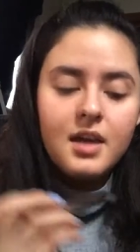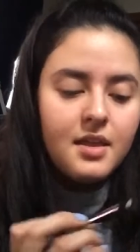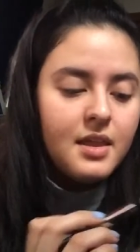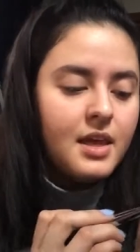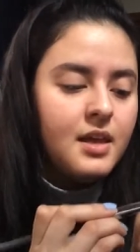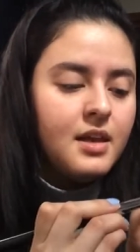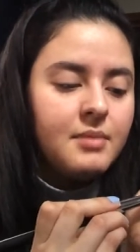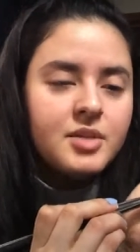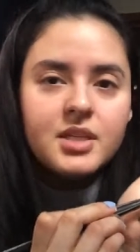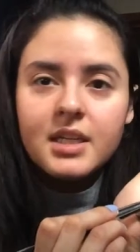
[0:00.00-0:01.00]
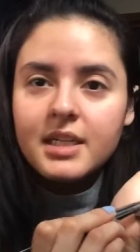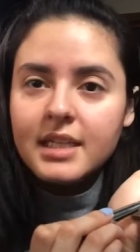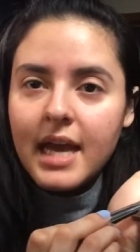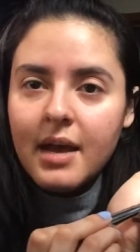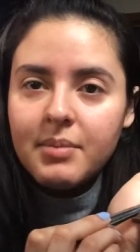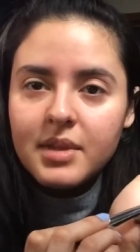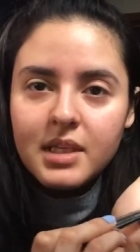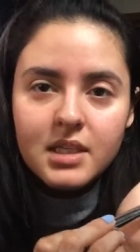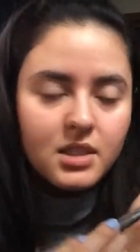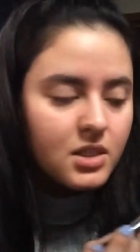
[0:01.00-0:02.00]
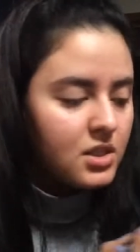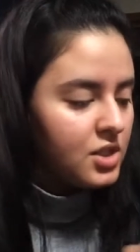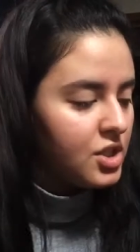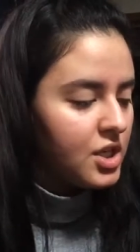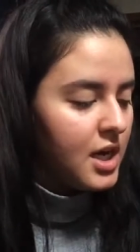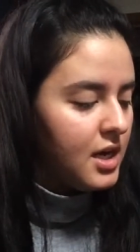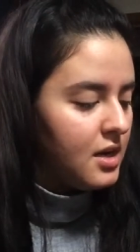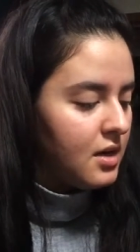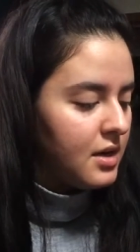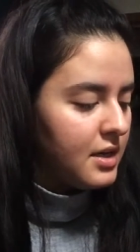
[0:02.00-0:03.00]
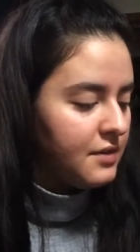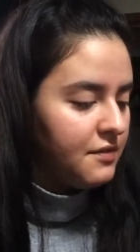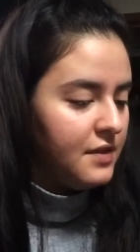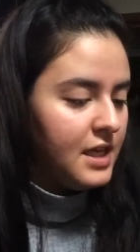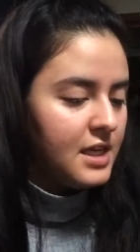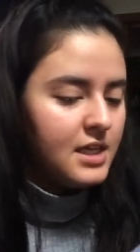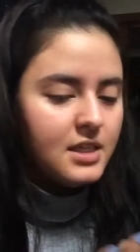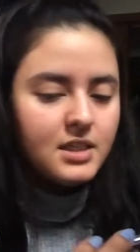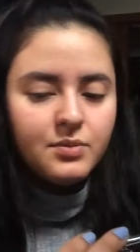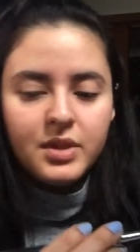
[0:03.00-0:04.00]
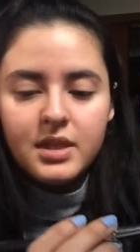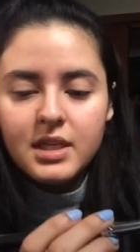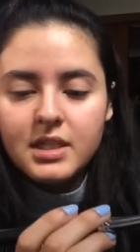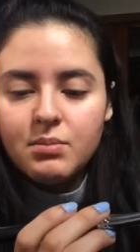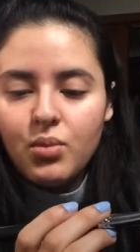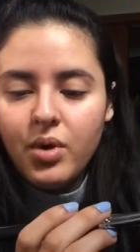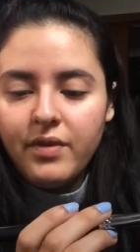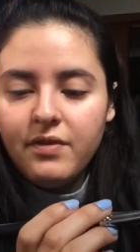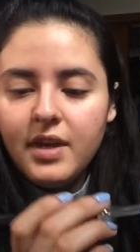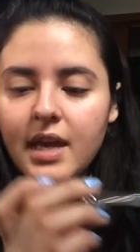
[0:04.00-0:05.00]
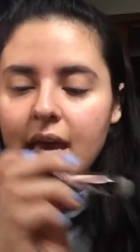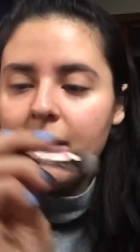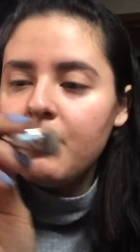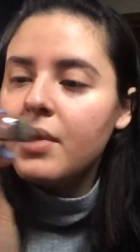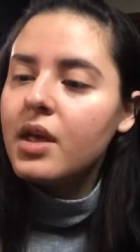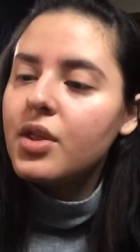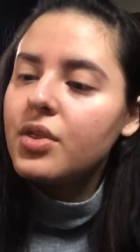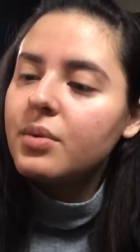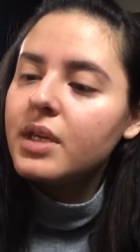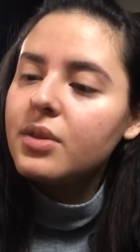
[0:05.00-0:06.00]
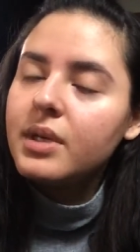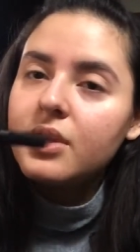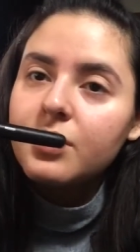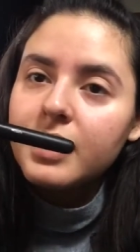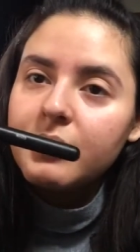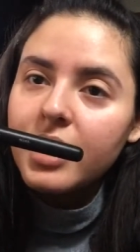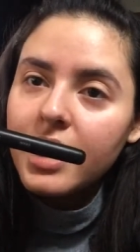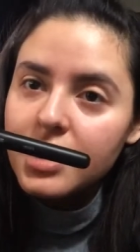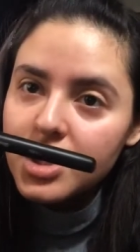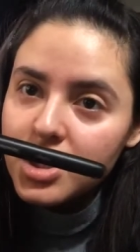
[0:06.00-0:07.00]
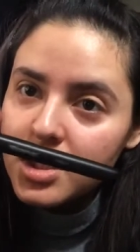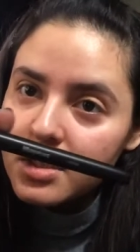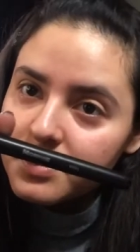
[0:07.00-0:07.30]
And then I'm just going to dab this shade on Venus with this Morphe M333 brush.